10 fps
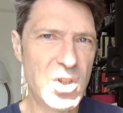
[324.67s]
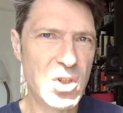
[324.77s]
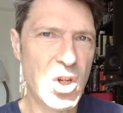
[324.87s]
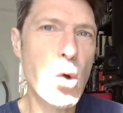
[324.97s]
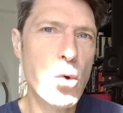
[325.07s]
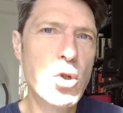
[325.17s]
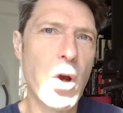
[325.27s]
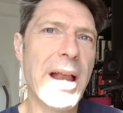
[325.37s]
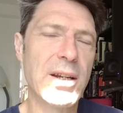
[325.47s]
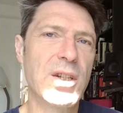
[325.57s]
2
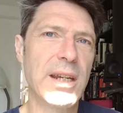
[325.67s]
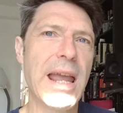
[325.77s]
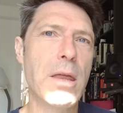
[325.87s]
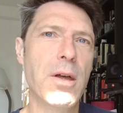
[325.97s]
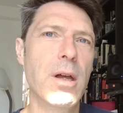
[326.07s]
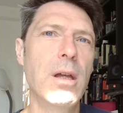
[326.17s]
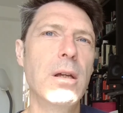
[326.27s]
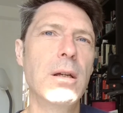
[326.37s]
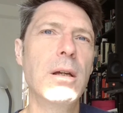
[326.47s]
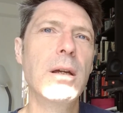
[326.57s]
tracks together
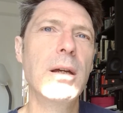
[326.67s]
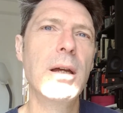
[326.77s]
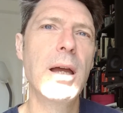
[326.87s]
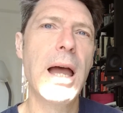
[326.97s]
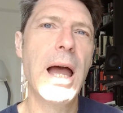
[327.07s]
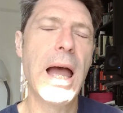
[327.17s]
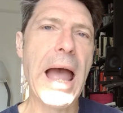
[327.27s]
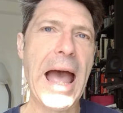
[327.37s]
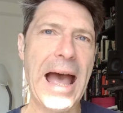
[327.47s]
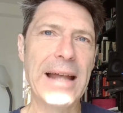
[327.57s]

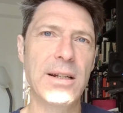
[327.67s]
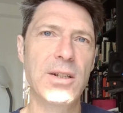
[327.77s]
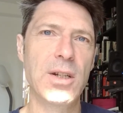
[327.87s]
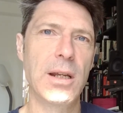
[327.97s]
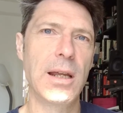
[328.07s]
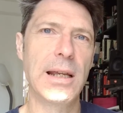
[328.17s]
and